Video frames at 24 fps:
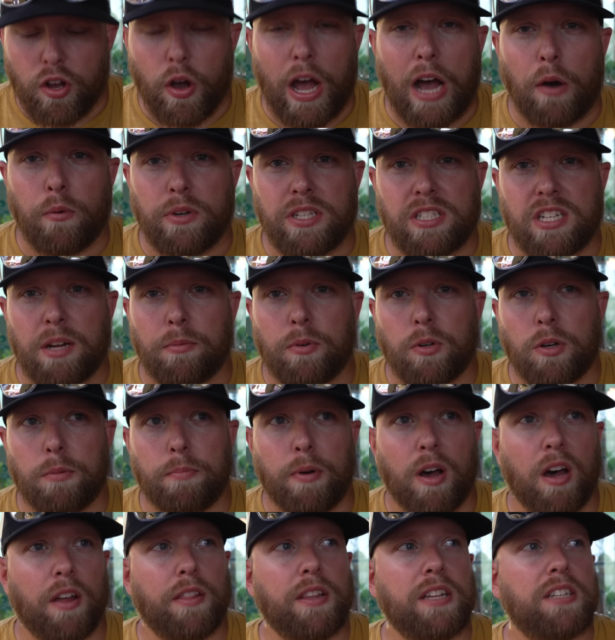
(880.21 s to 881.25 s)
know how we stumbled
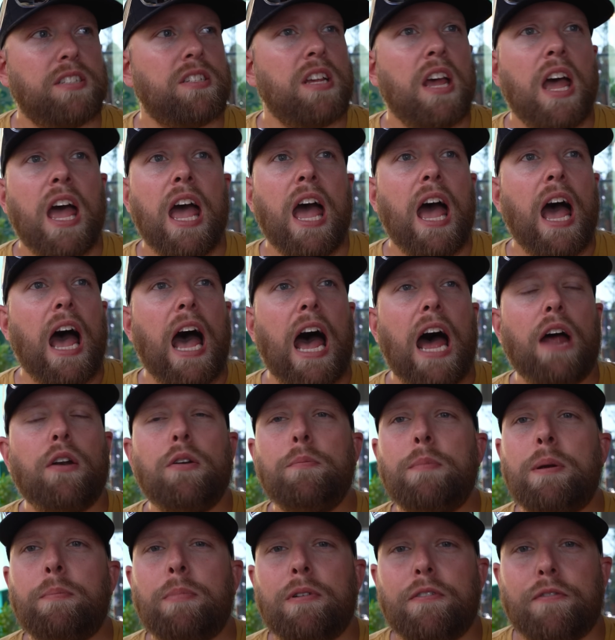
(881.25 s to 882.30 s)
upon this. I
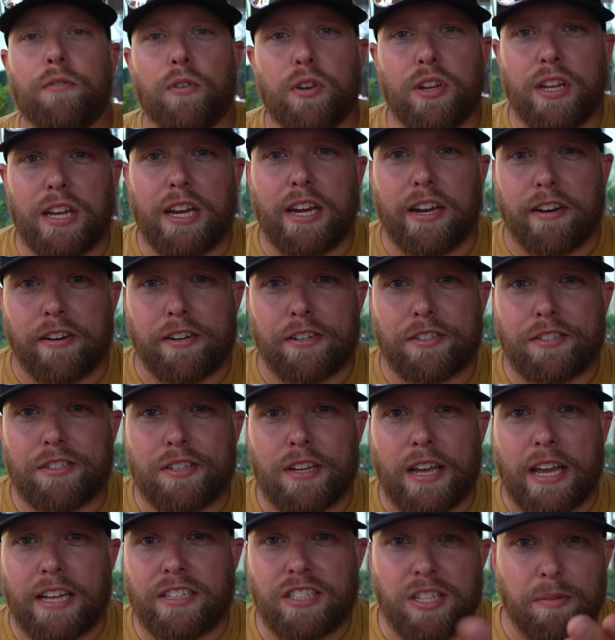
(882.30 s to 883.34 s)
remember for years,
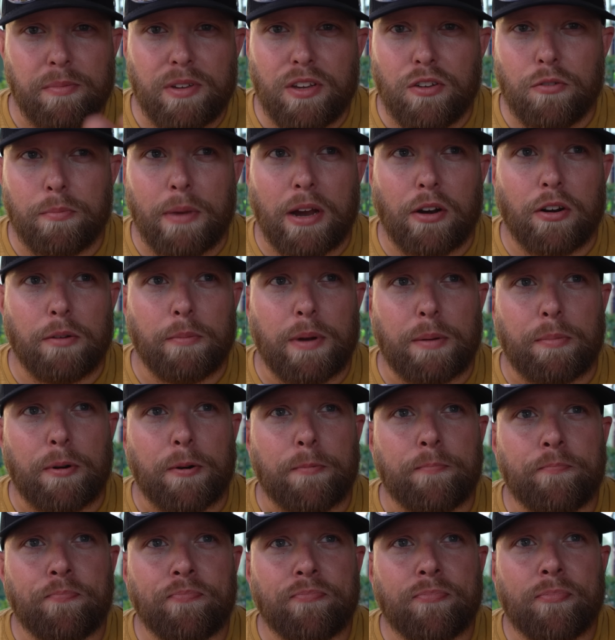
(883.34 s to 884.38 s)
and some of you may remember,
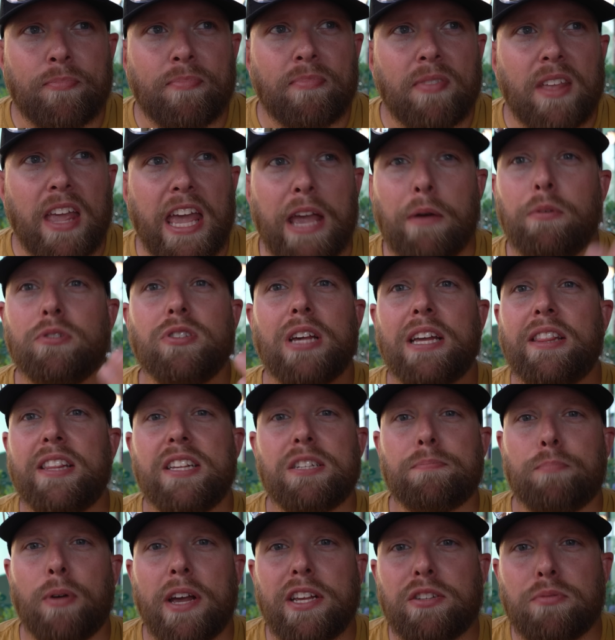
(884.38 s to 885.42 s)
it was like
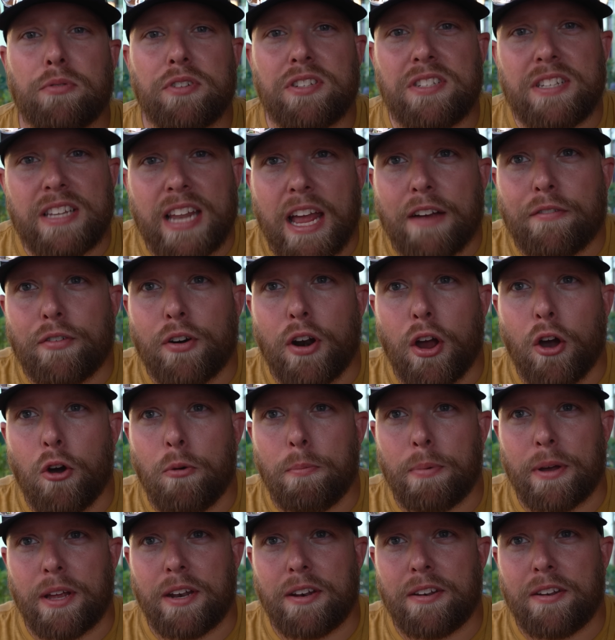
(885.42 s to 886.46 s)
this place was never
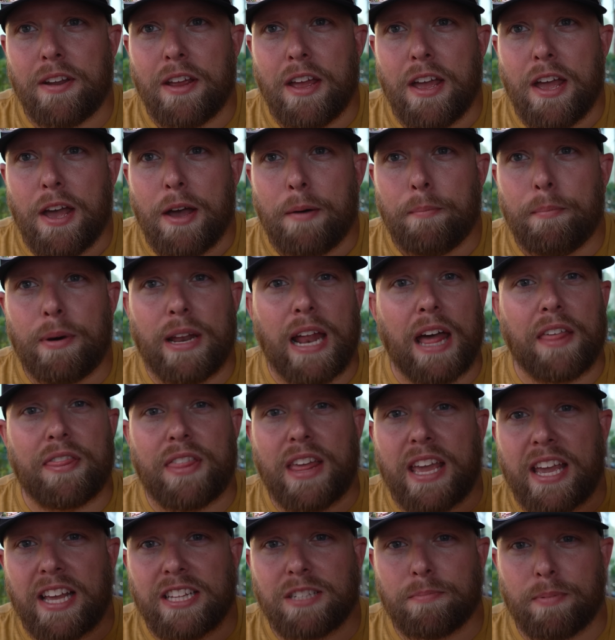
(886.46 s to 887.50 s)
open. But I
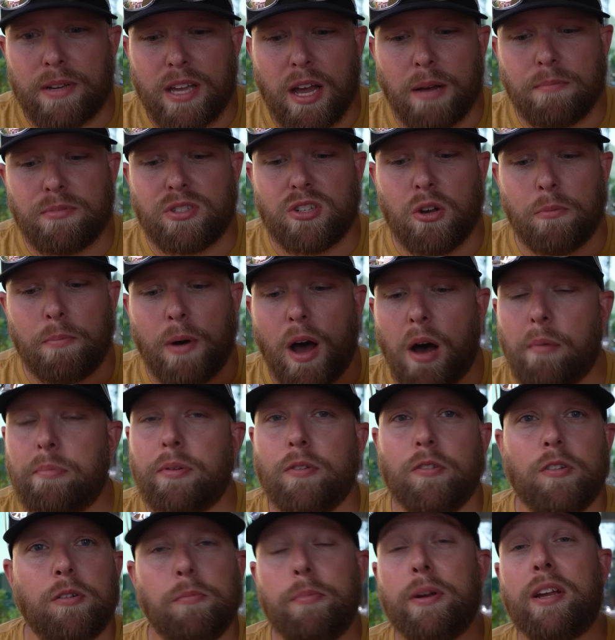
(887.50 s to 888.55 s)
think it's become so
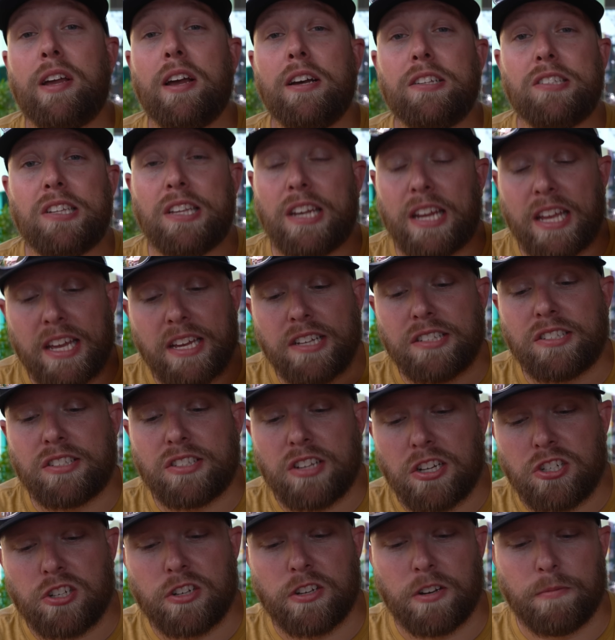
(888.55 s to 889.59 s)
popular because it is
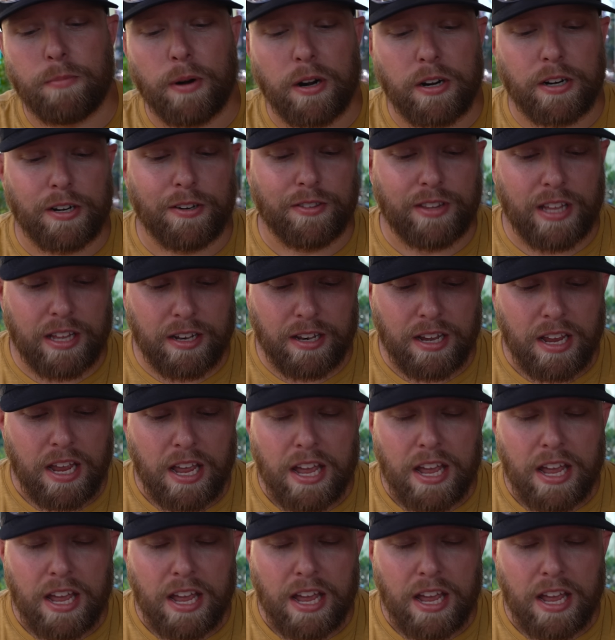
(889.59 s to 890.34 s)
such a good burger that